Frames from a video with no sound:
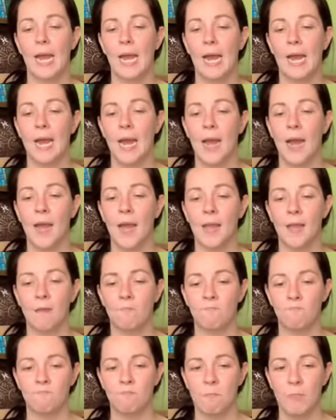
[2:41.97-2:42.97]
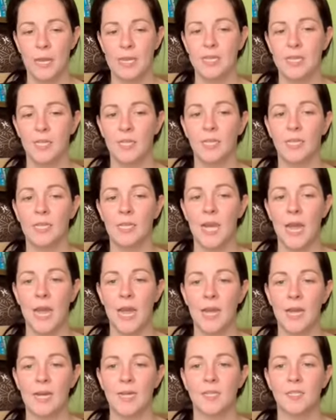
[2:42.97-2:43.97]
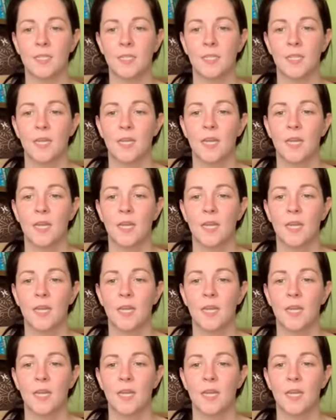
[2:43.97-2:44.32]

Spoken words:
I basically asked